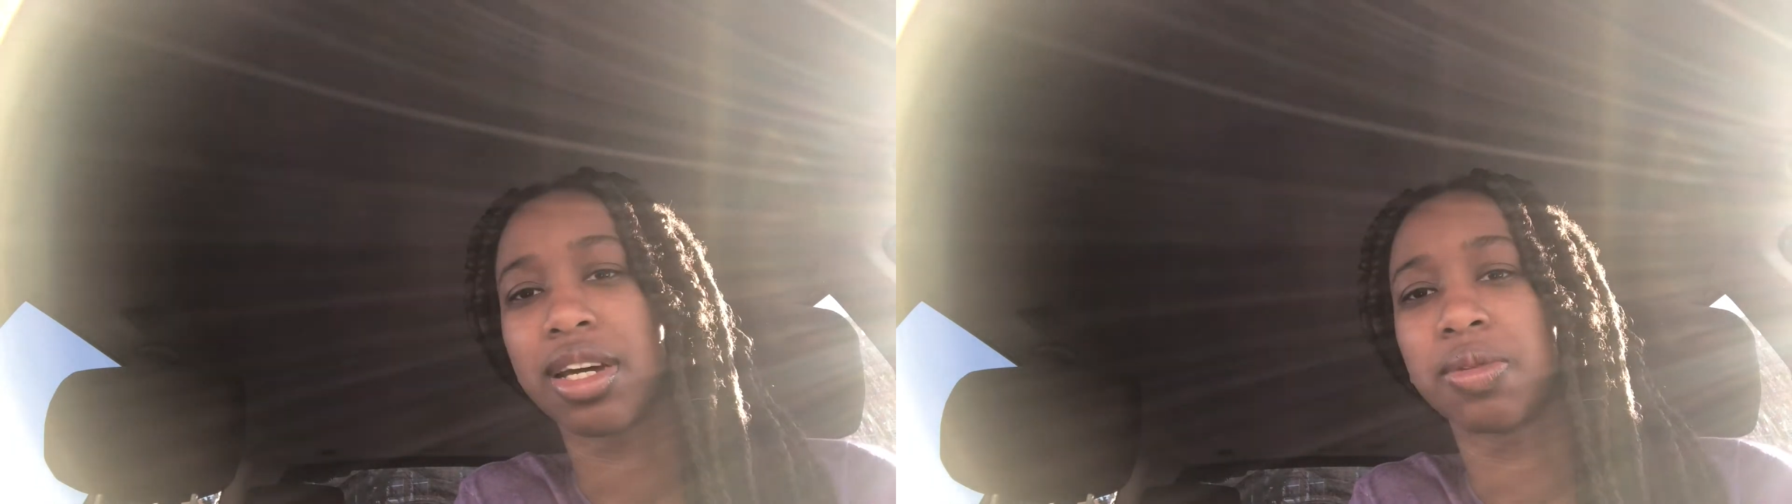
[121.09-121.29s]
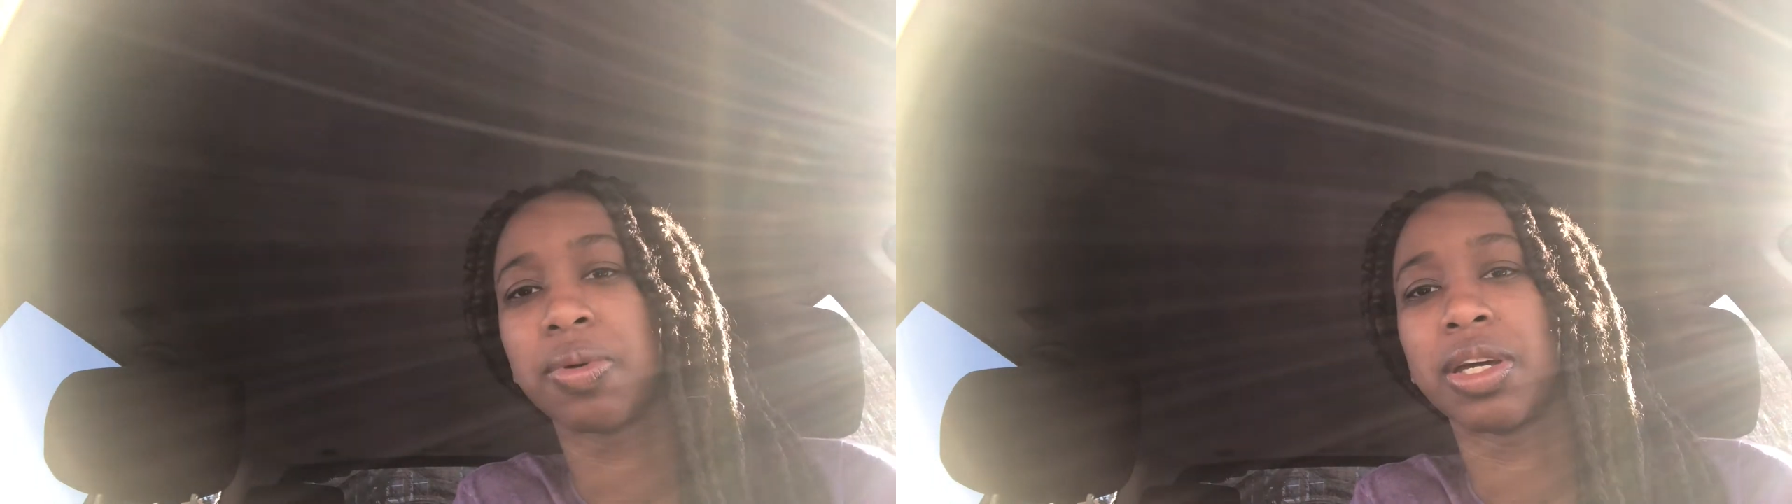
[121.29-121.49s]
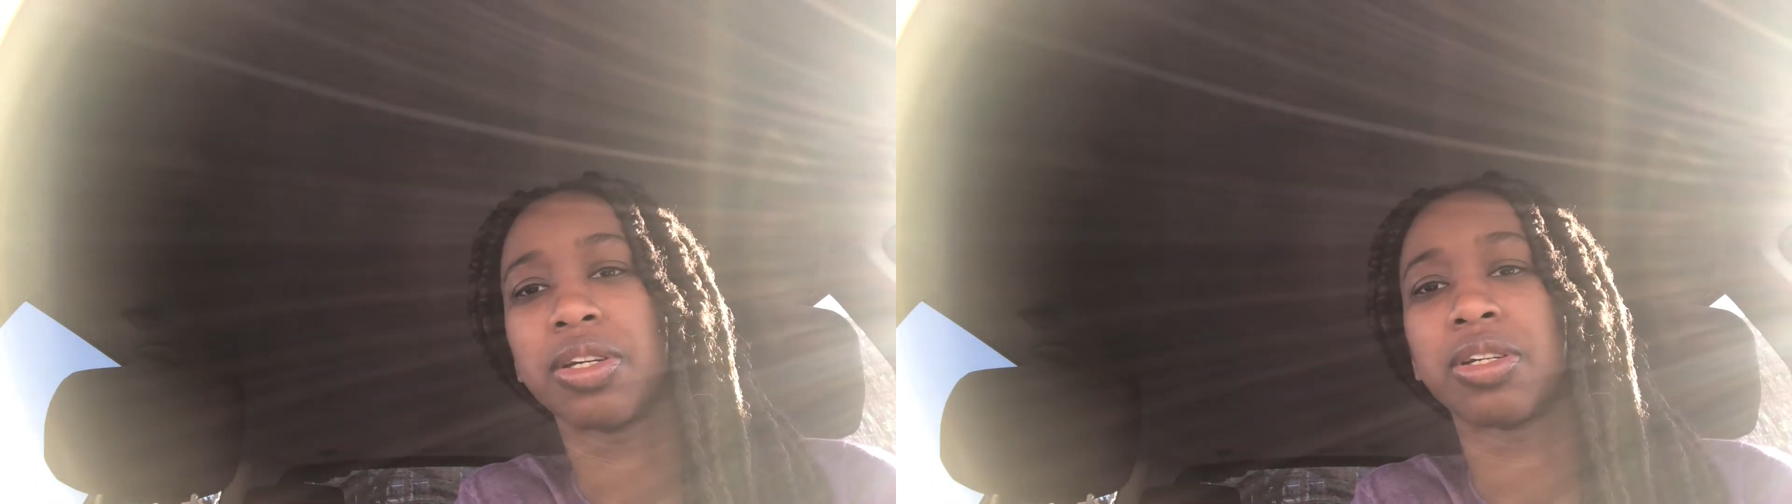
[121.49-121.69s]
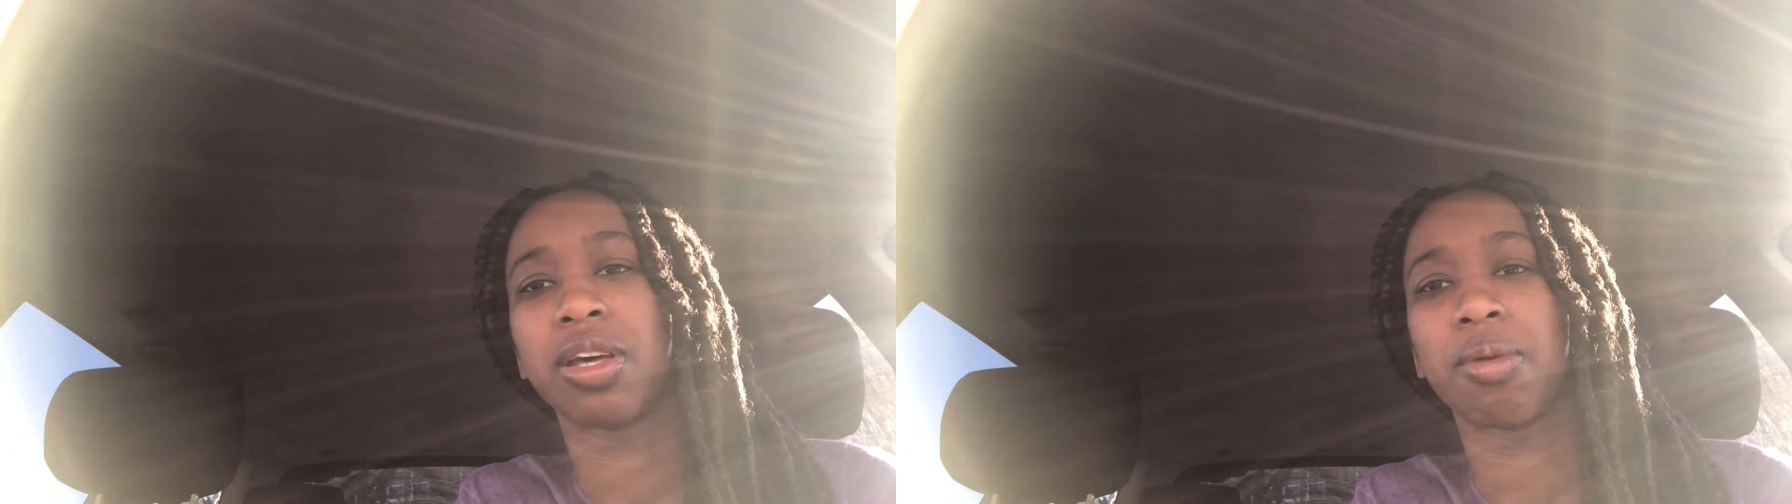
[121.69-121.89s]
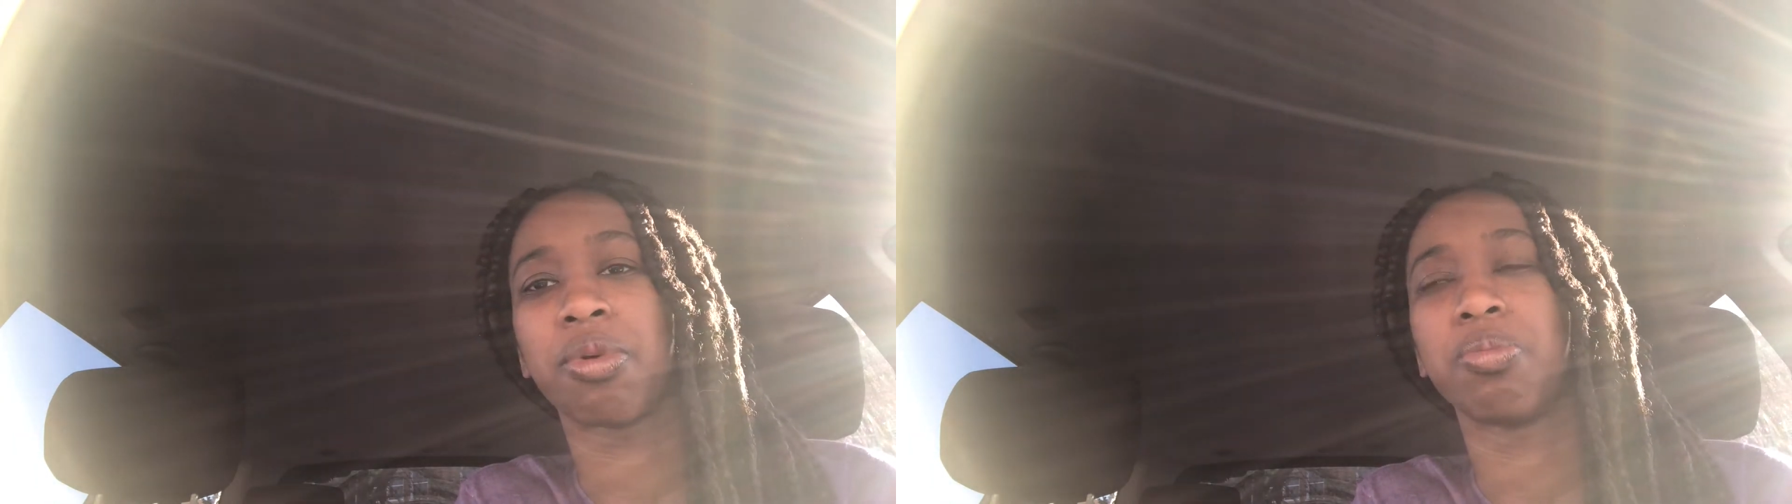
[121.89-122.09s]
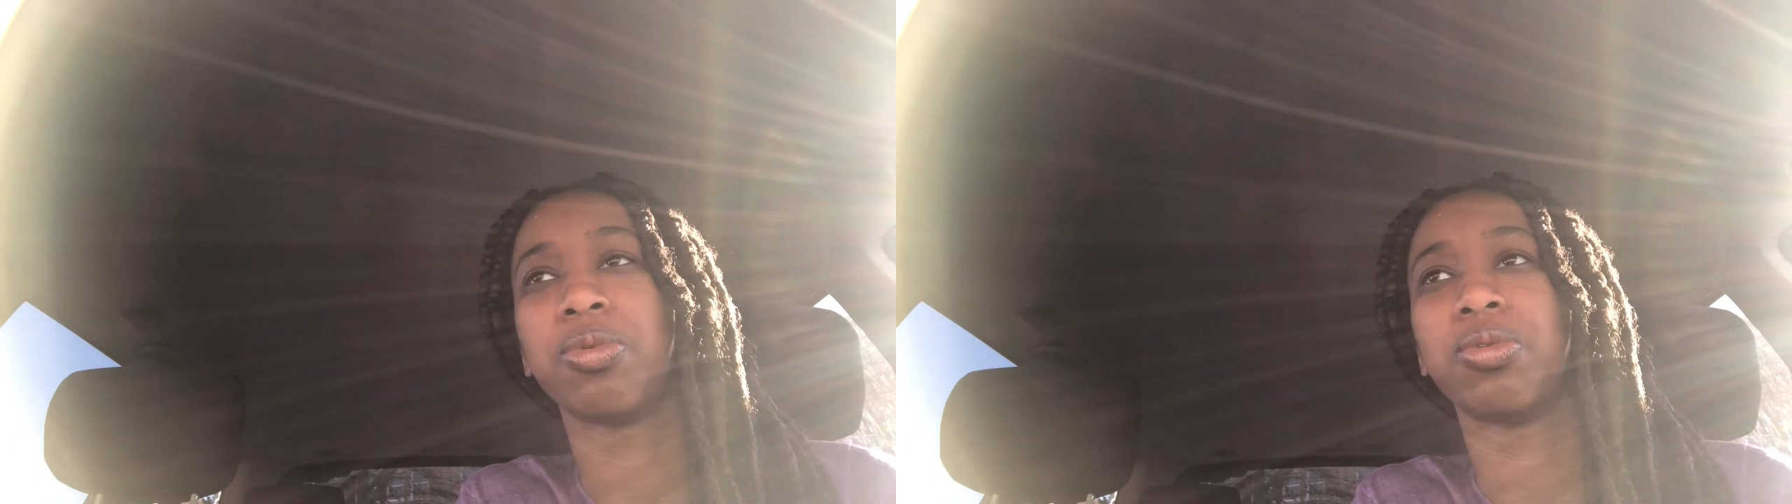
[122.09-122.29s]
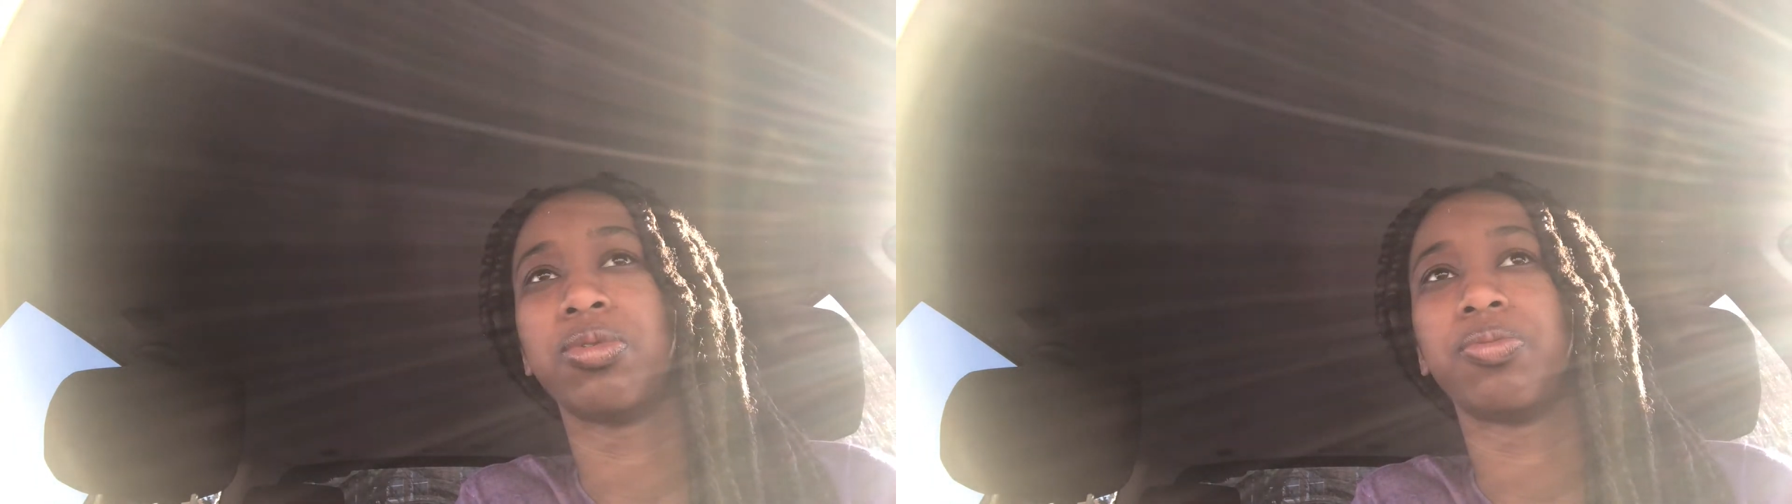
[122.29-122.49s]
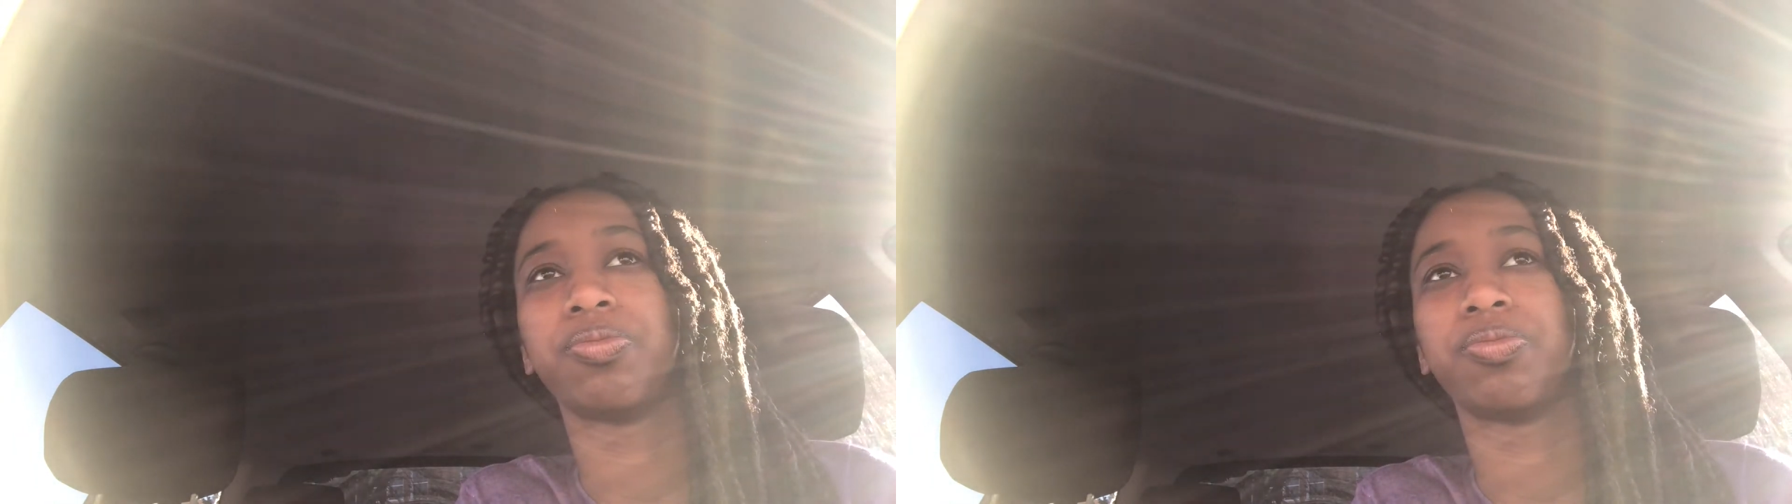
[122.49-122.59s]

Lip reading: explanation that people